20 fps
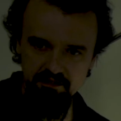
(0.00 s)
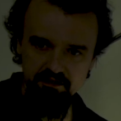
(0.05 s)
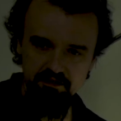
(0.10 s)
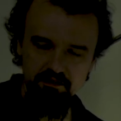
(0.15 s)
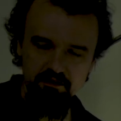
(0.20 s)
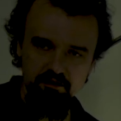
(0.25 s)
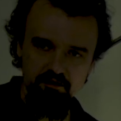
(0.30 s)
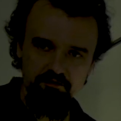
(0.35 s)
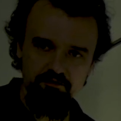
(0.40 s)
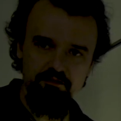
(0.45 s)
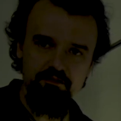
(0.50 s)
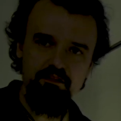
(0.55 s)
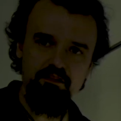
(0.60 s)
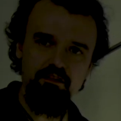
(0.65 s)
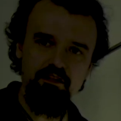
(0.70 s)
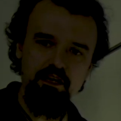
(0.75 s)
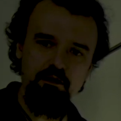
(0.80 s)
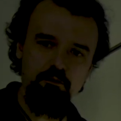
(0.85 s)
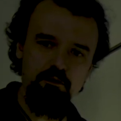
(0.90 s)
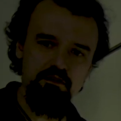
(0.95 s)
turned off,
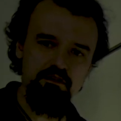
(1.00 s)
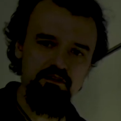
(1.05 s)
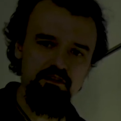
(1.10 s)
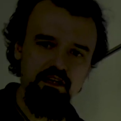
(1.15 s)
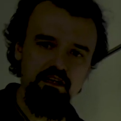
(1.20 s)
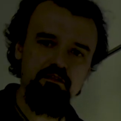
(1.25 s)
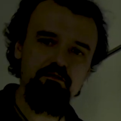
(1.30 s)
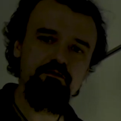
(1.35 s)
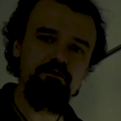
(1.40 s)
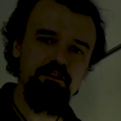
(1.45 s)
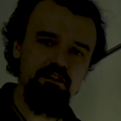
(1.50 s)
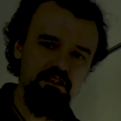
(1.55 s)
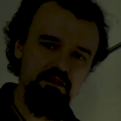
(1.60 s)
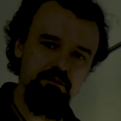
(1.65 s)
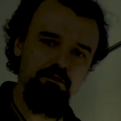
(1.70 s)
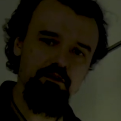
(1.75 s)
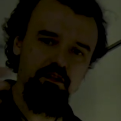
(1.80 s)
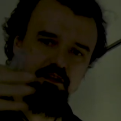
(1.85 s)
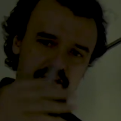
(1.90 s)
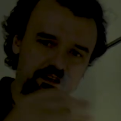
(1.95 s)
that one's not
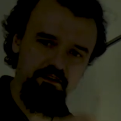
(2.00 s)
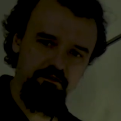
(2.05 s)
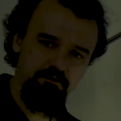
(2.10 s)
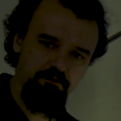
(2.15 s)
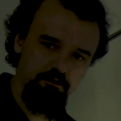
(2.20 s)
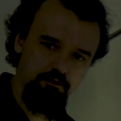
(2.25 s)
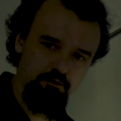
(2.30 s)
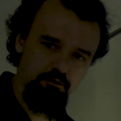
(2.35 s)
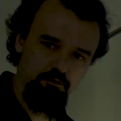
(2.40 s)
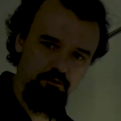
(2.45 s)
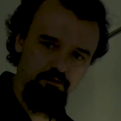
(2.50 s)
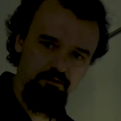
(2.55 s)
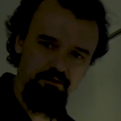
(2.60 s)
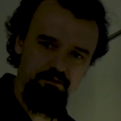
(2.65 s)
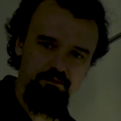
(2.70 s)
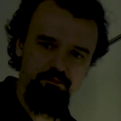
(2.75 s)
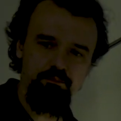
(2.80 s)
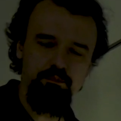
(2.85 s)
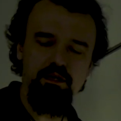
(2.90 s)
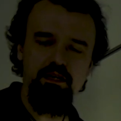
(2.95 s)
visible in the photo,
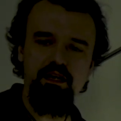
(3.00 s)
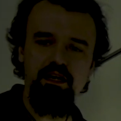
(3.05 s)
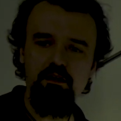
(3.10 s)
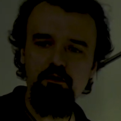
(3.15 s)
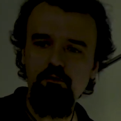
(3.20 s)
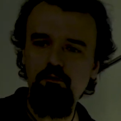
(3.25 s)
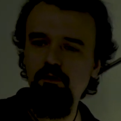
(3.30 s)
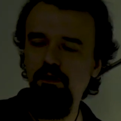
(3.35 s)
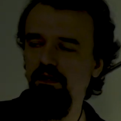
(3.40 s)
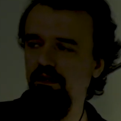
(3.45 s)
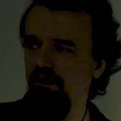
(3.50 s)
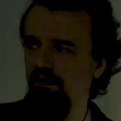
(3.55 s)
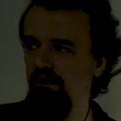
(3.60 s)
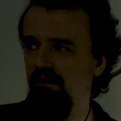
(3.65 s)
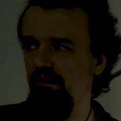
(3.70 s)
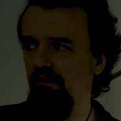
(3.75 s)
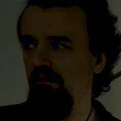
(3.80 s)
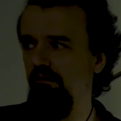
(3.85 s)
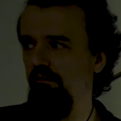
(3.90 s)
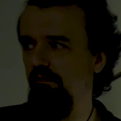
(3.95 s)
but I don't want
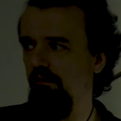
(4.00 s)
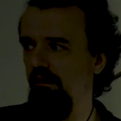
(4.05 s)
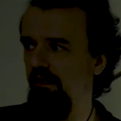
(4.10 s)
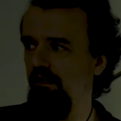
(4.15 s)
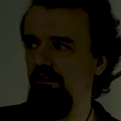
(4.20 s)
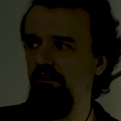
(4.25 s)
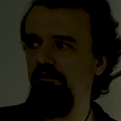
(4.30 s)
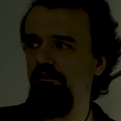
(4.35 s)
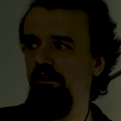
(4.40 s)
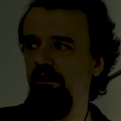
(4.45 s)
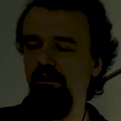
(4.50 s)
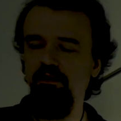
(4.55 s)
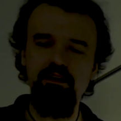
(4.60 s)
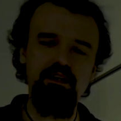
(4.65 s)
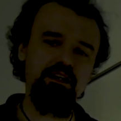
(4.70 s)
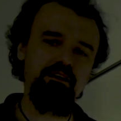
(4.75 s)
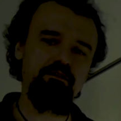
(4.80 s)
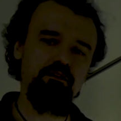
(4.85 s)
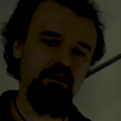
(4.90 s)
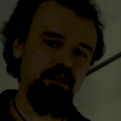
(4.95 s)
it interfering,
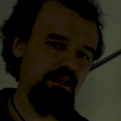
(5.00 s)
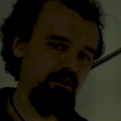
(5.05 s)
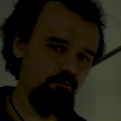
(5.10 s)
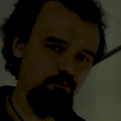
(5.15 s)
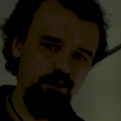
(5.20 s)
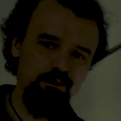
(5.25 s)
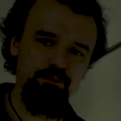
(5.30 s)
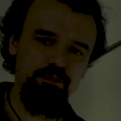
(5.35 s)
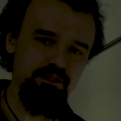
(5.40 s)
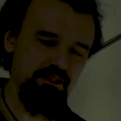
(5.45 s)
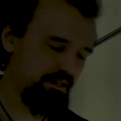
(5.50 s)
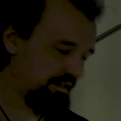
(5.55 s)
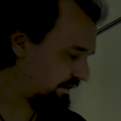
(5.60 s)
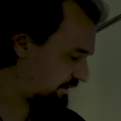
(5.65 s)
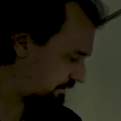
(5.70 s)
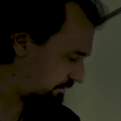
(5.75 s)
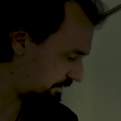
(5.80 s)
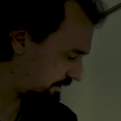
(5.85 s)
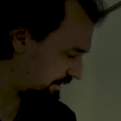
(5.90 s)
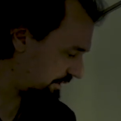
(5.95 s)
not even like 1%,
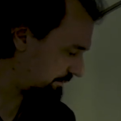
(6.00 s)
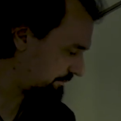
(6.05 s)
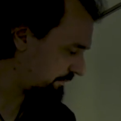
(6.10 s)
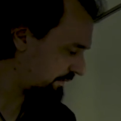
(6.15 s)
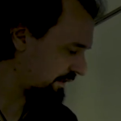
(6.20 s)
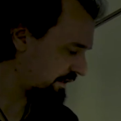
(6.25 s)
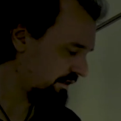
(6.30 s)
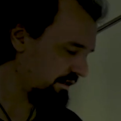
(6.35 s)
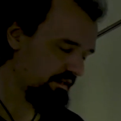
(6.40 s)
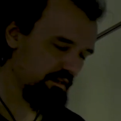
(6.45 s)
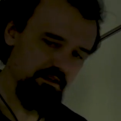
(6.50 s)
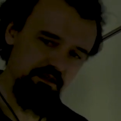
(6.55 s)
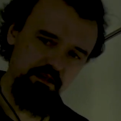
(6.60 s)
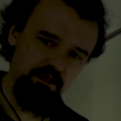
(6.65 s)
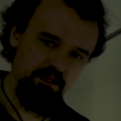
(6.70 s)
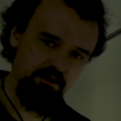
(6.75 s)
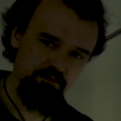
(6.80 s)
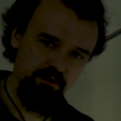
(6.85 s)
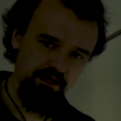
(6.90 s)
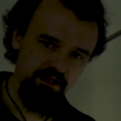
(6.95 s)
okay? So
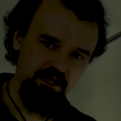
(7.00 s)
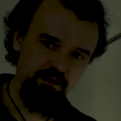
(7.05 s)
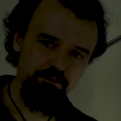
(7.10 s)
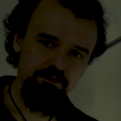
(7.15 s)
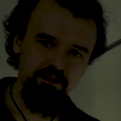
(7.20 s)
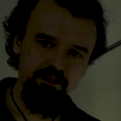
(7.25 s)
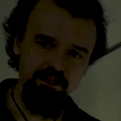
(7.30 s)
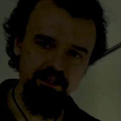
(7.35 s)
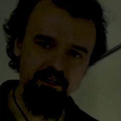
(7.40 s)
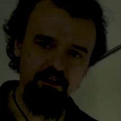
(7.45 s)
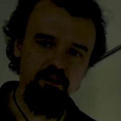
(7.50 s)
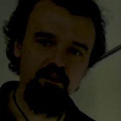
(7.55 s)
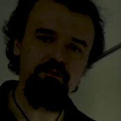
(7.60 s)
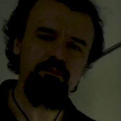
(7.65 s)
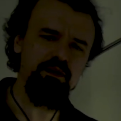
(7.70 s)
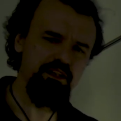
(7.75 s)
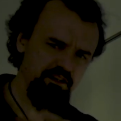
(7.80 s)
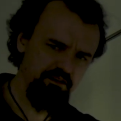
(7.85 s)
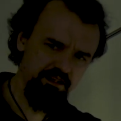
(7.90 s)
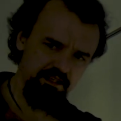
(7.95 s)
that's why I keep turning it off,
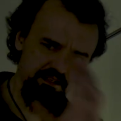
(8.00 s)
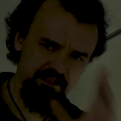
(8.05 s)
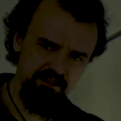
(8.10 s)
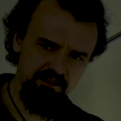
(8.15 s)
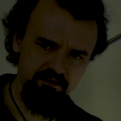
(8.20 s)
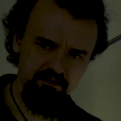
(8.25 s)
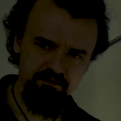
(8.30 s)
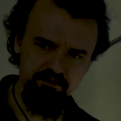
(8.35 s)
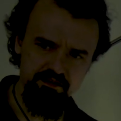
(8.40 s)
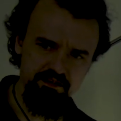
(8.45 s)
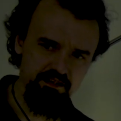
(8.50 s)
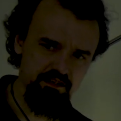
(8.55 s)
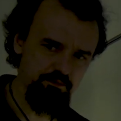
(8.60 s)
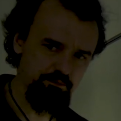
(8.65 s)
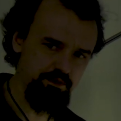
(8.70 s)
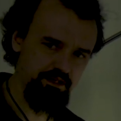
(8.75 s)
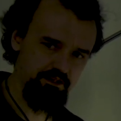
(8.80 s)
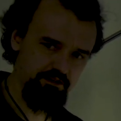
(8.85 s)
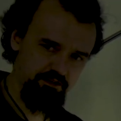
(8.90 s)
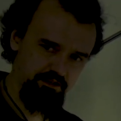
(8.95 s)
but you can still see the
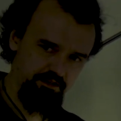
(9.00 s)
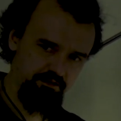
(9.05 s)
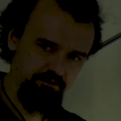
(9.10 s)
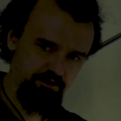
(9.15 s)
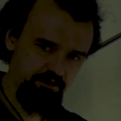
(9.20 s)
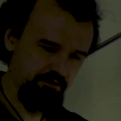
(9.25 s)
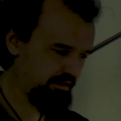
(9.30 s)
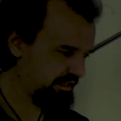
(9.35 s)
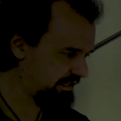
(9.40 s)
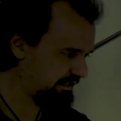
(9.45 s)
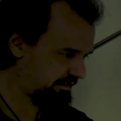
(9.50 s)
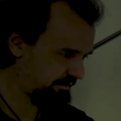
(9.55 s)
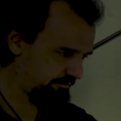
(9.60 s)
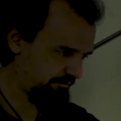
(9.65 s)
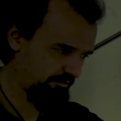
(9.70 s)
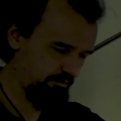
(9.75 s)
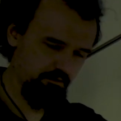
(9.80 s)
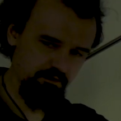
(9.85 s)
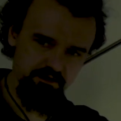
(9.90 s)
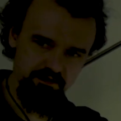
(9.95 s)
picture. You need to
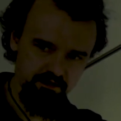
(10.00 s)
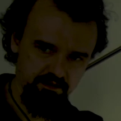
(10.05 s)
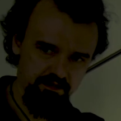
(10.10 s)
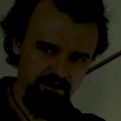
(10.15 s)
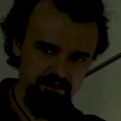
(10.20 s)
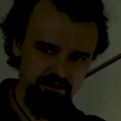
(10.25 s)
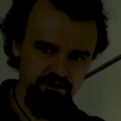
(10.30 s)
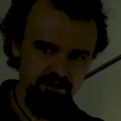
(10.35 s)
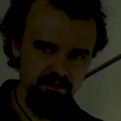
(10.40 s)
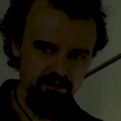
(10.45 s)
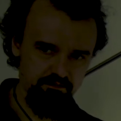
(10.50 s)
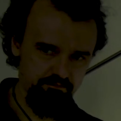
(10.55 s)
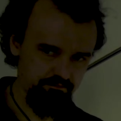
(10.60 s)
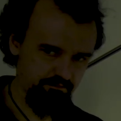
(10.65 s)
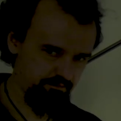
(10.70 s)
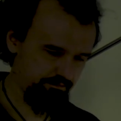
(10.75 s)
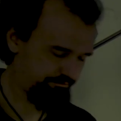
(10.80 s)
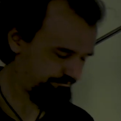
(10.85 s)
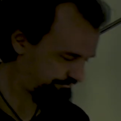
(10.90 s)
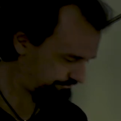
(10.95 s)
focus on this, not
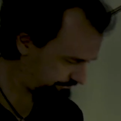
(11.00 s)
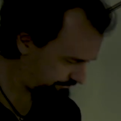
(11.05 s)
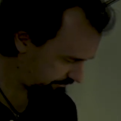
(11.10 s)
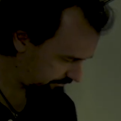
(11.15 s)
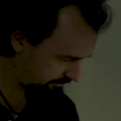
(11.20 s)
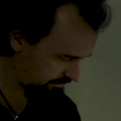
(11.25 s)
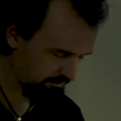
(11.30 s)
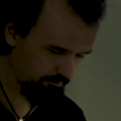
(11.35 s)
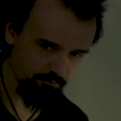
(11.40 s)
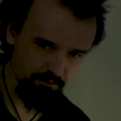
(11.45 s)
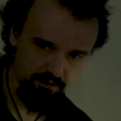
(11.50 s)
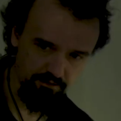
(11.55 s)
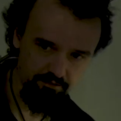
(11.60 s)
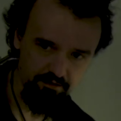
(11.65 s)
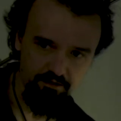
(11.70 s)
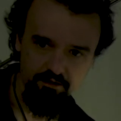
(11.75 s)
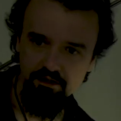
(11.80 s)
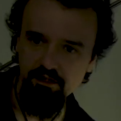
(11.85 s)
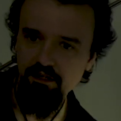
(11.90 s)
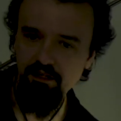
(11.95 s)
whatever.
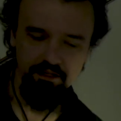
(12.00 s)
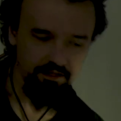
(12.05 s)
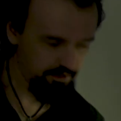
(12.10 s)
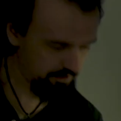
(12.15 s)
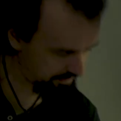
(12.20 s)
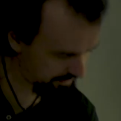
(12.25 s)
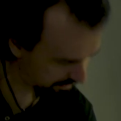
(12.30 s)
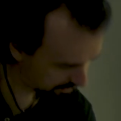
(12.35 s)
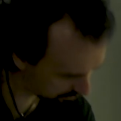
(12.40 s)
You get